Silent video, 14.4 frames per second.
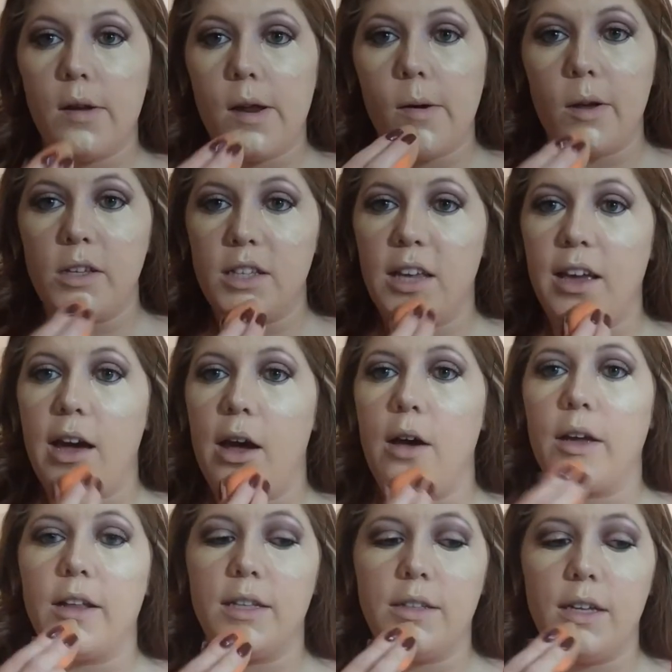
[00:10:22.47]
Now we'll see
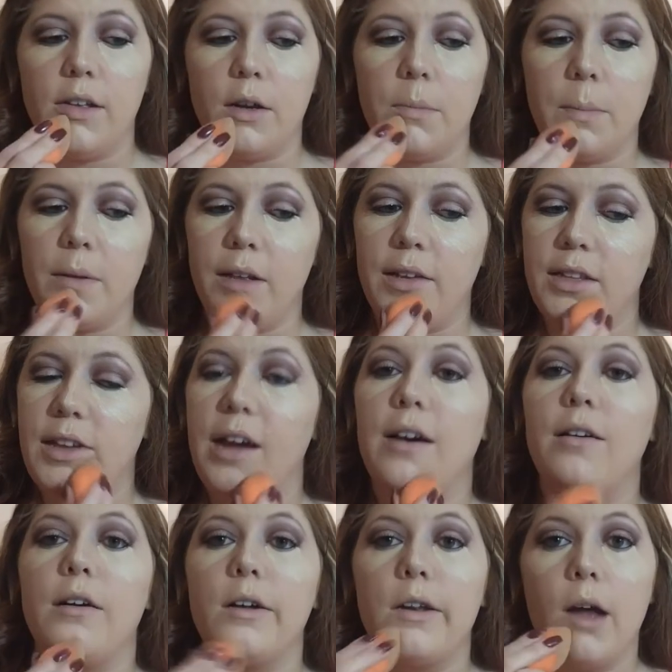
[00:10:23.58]
how concealer blends
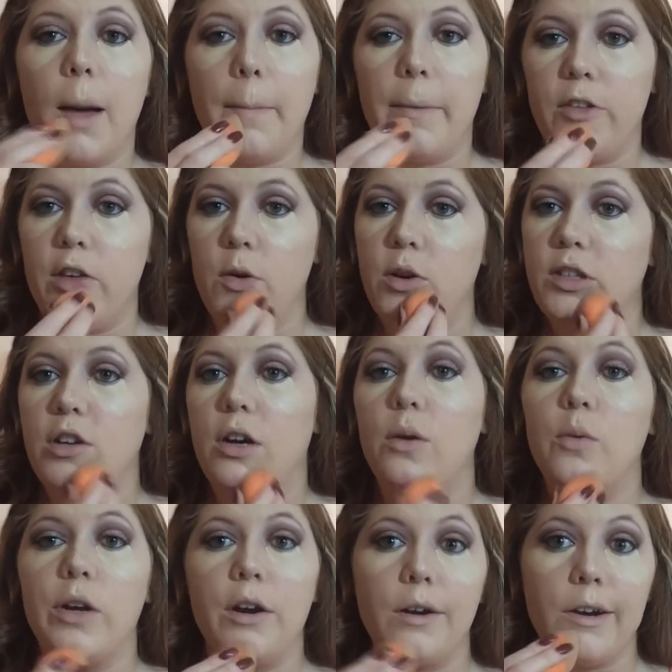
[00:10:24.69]
out on top of it, which
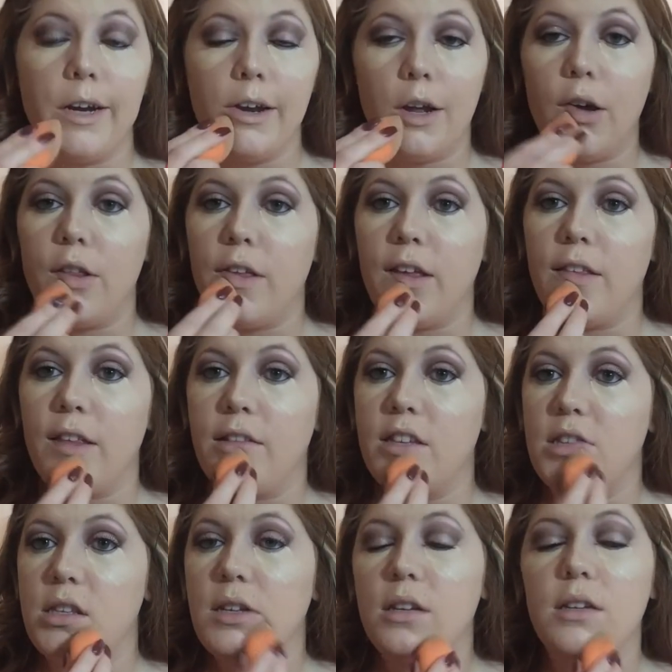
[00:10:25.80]
we already know that
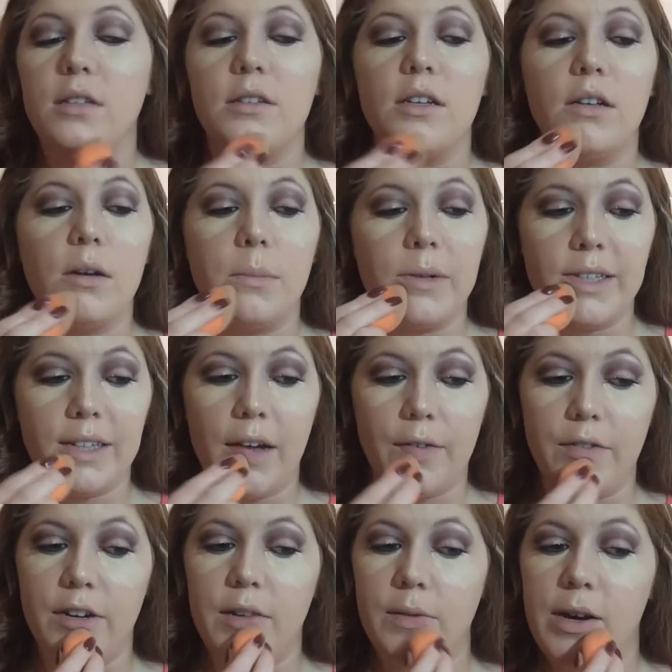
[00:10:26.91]
this concealer blends
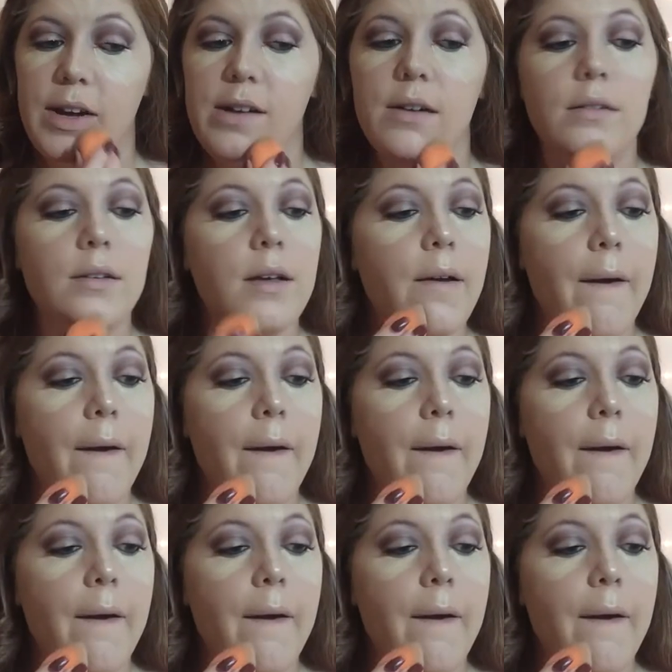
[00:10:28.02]
out very well.